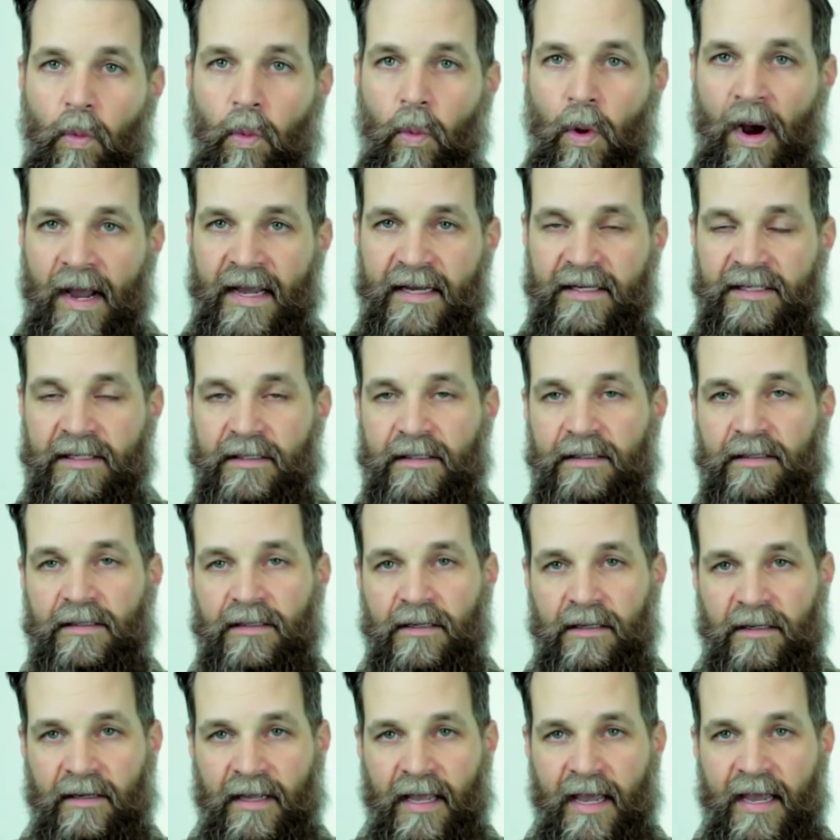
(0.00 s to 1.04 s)
White
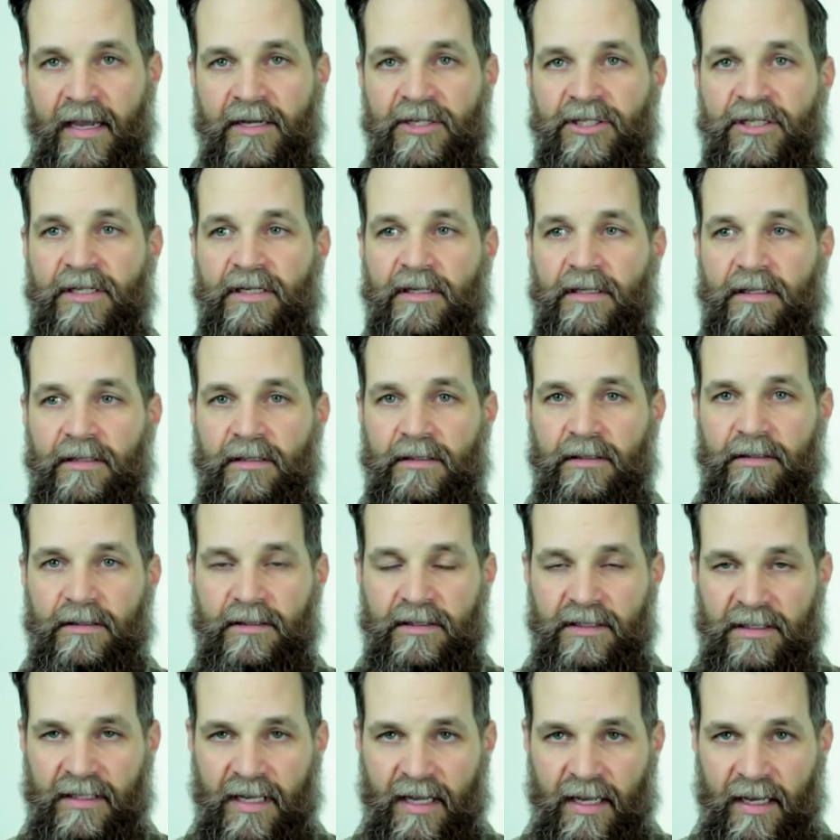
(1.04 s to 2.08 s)
Caucasian
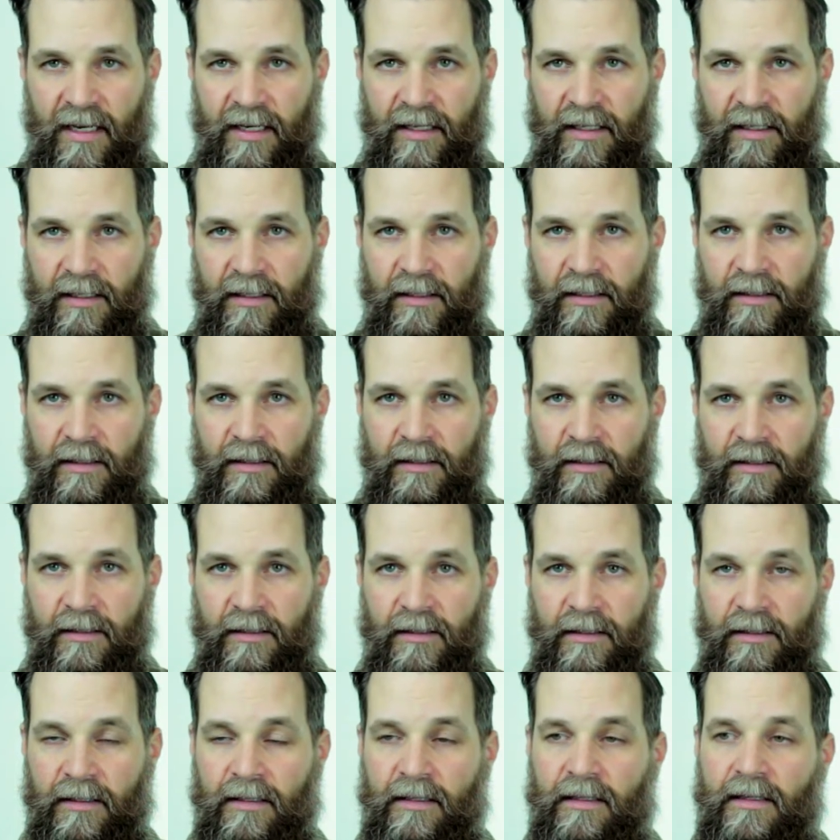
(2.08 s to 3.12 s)
skin
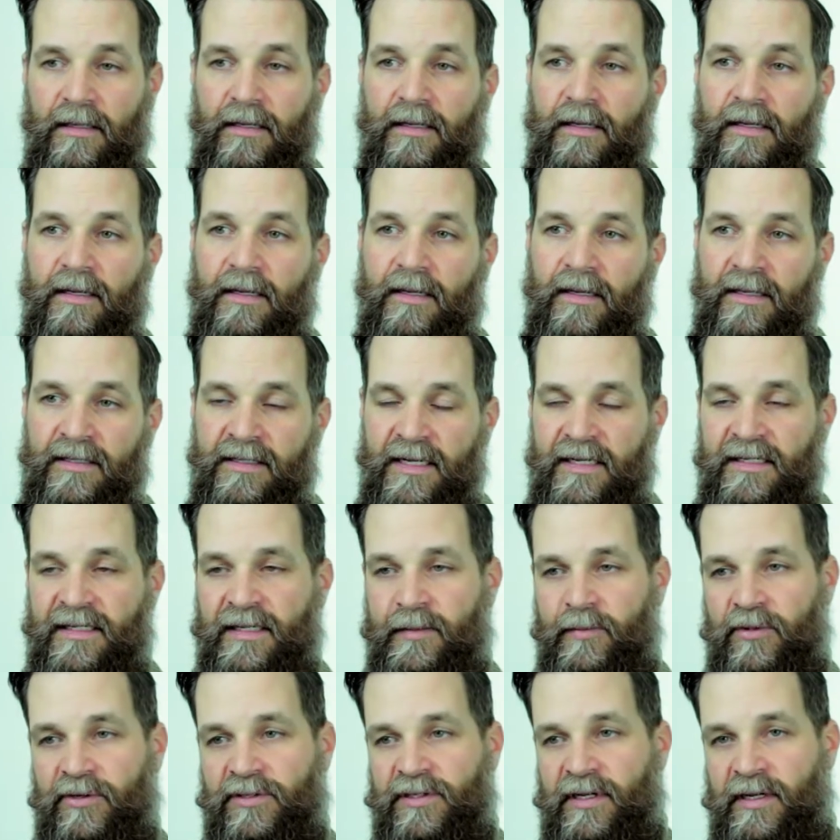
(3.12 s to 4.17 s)
is
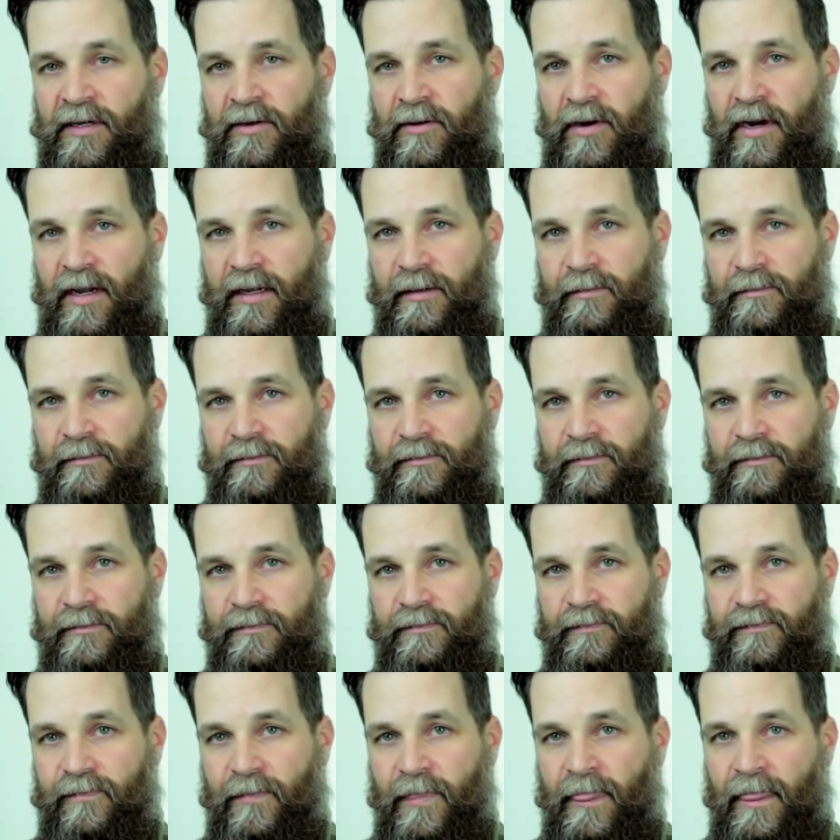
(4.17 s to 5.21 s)
18% gray.
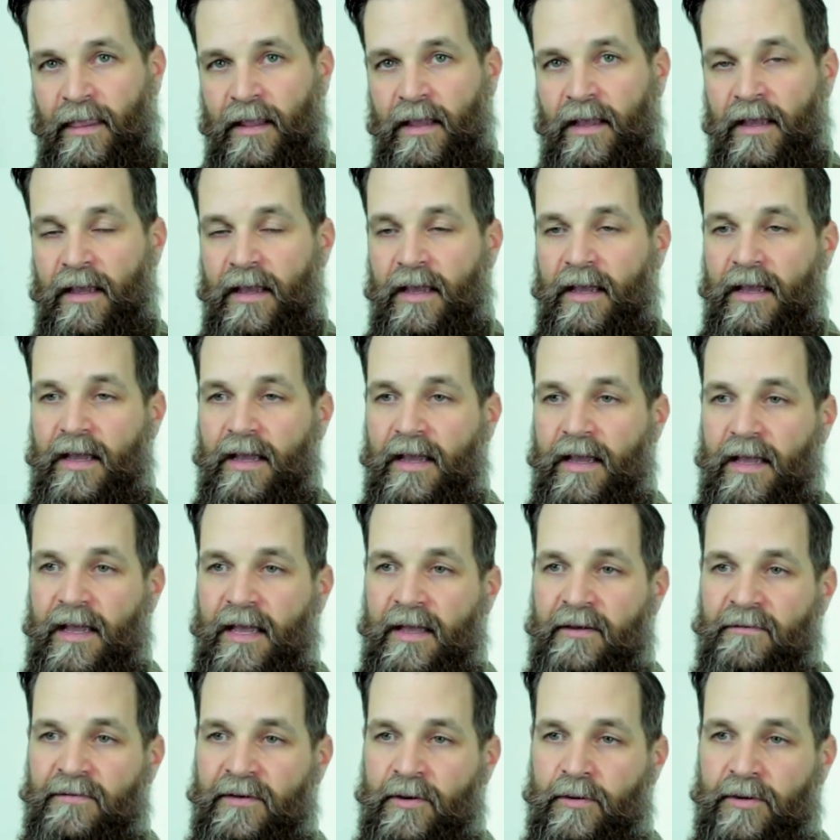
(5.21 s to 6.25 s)

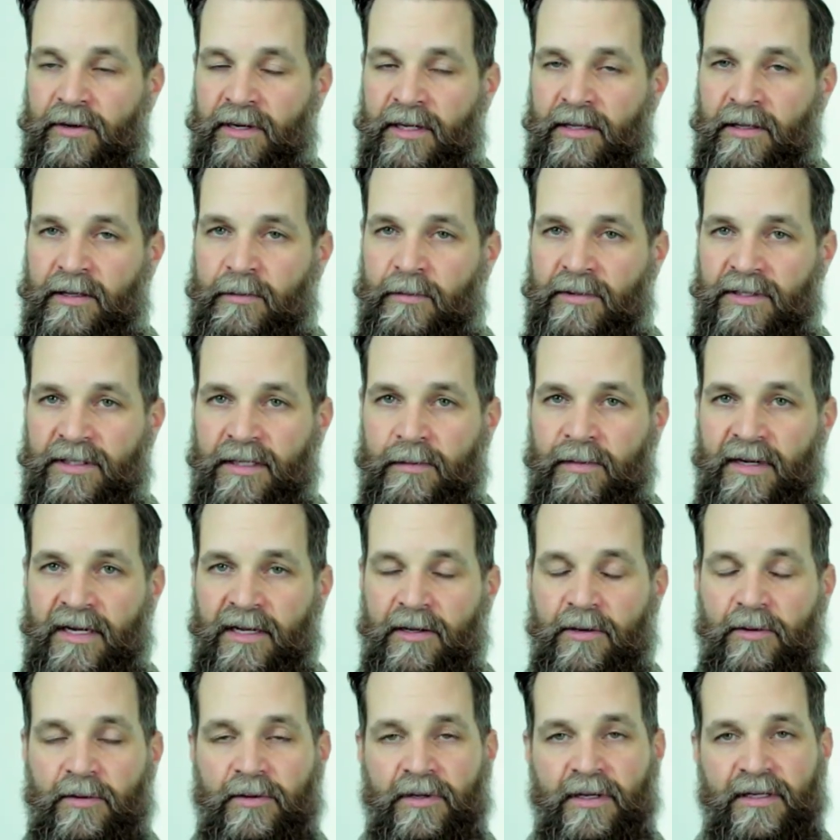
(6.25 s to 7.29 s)
If you are dealing with somebody
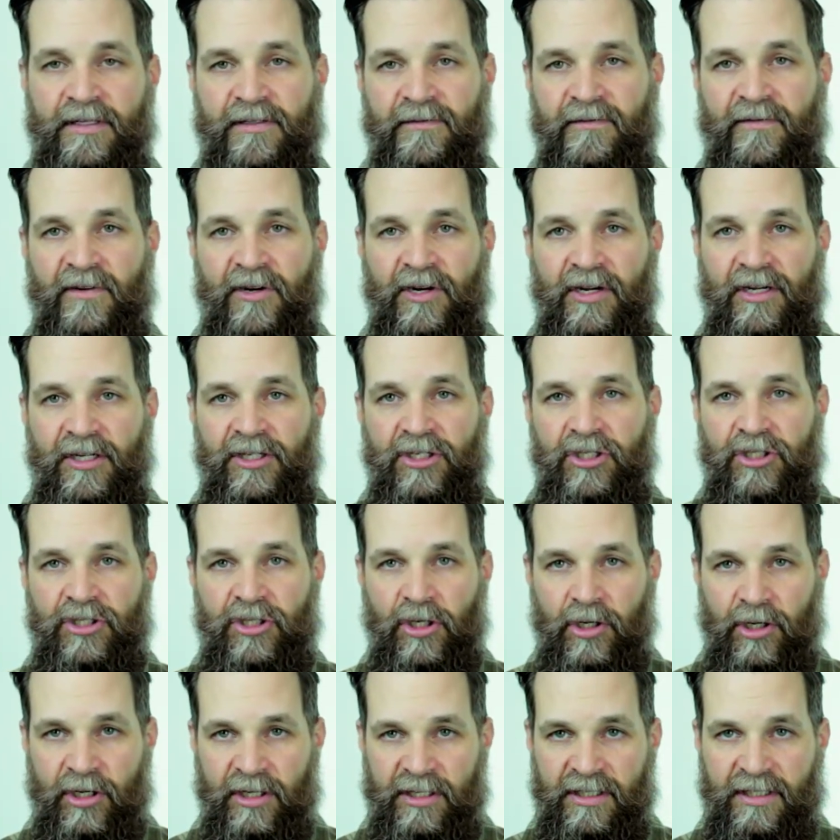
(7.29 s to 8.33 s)
who has very
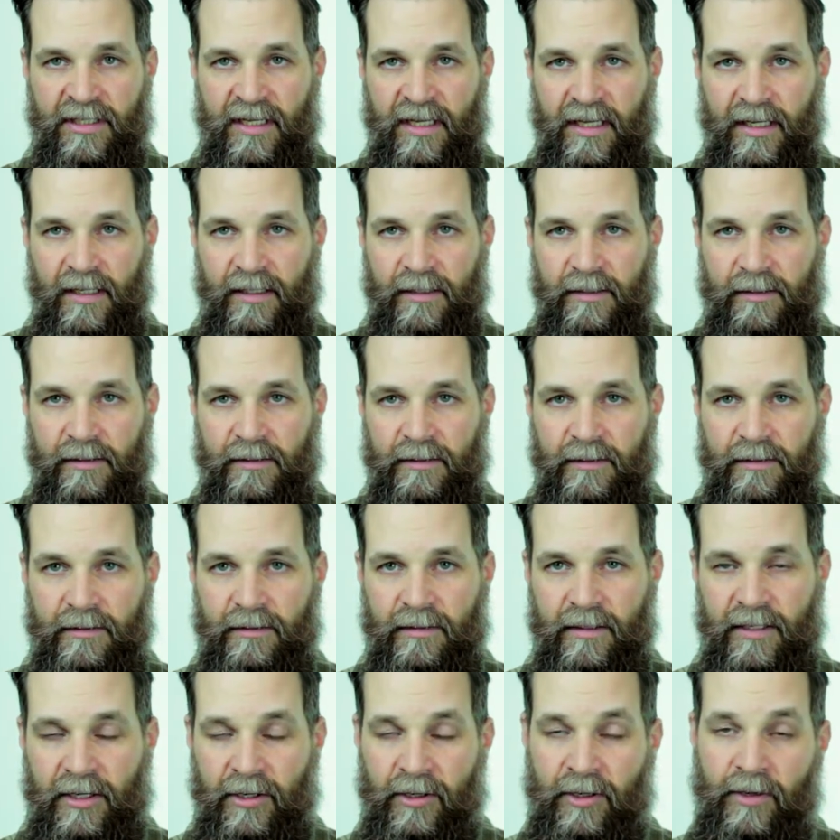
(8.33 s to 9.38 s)
dark skin,
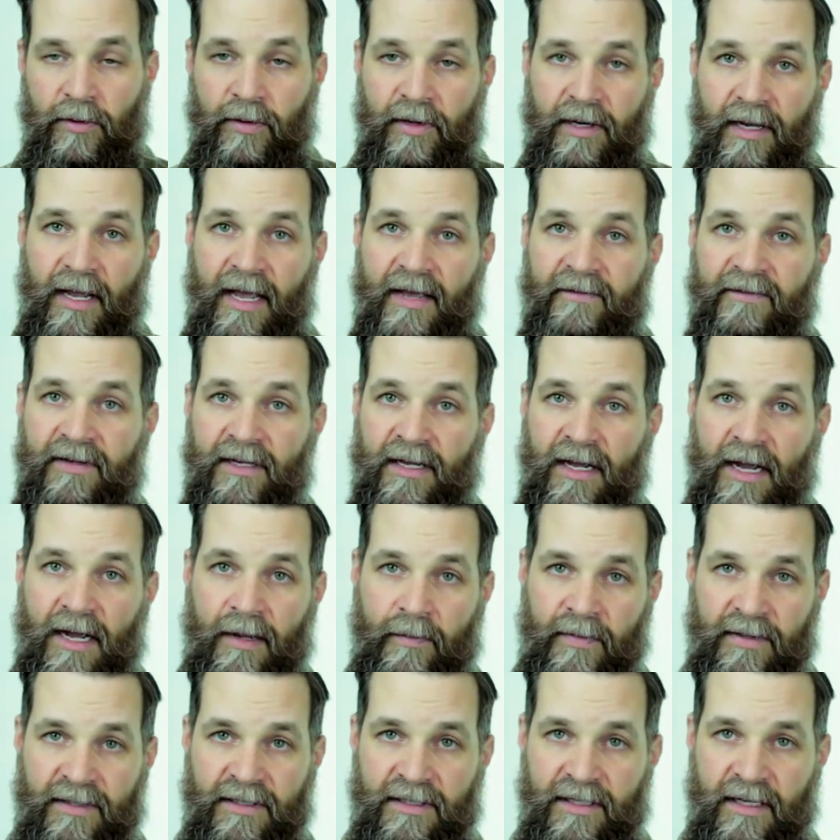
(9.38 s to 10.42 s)
you're going to have to
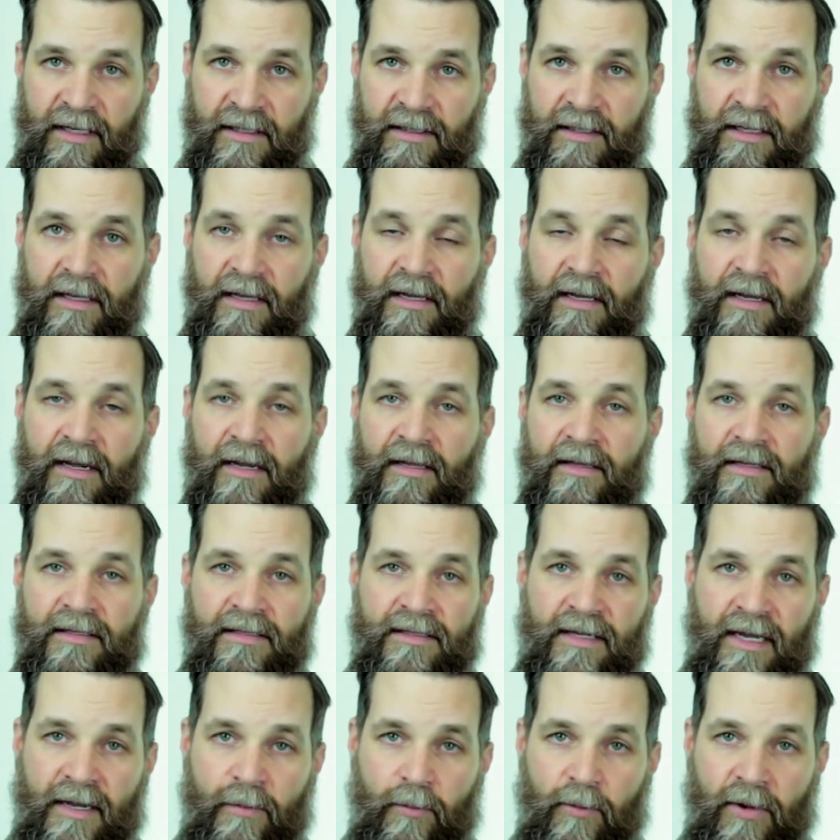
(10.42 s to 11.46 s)
compensate in the
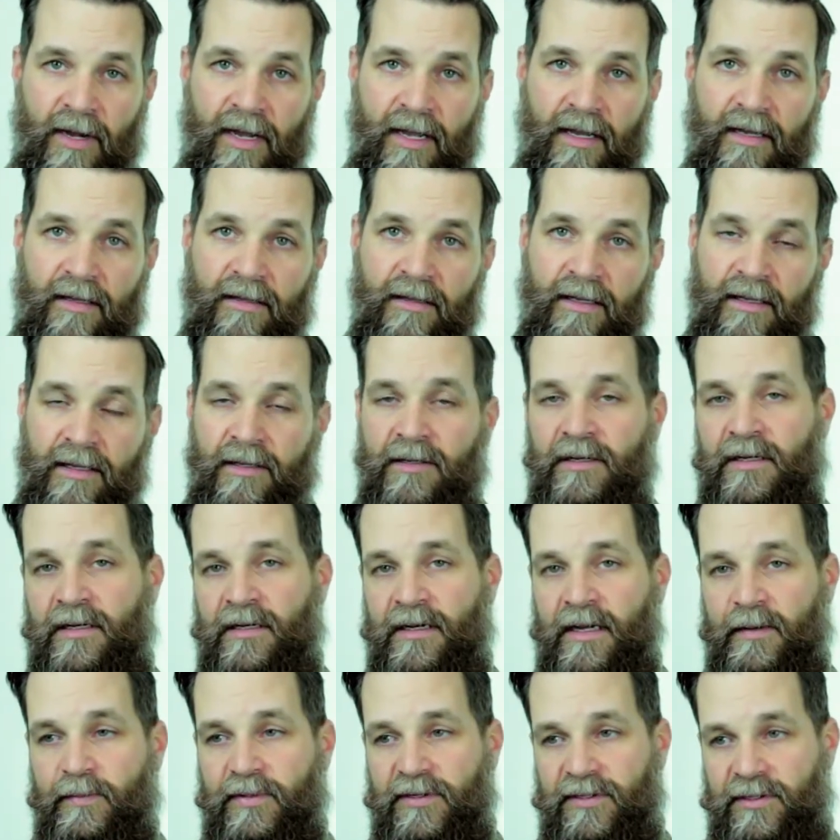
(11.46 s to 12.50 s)
same way that you did in
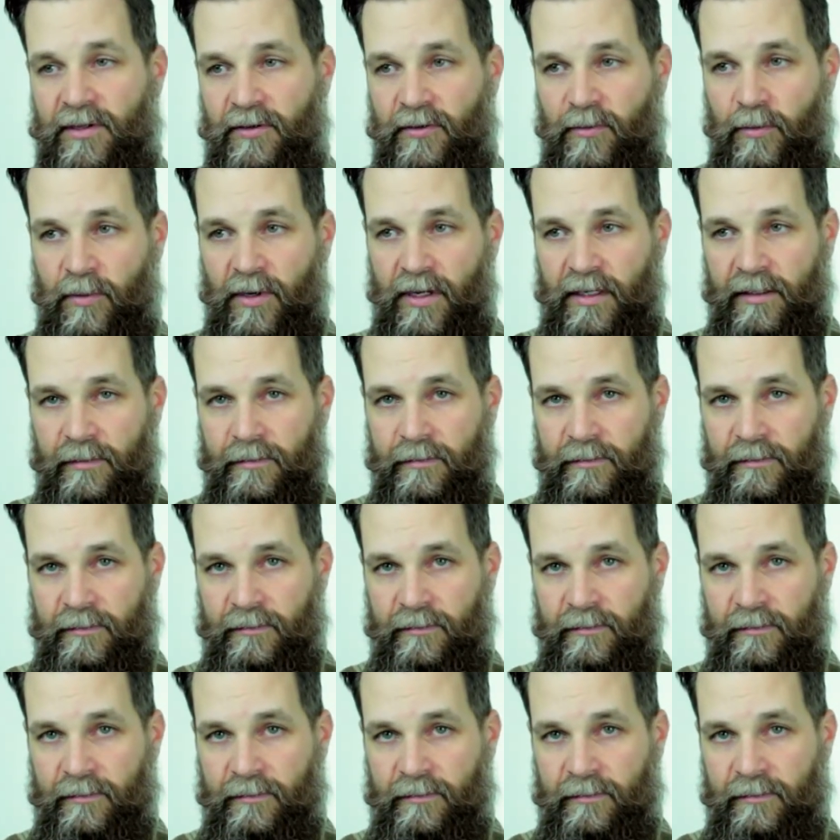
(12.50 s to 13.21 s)
episode 1.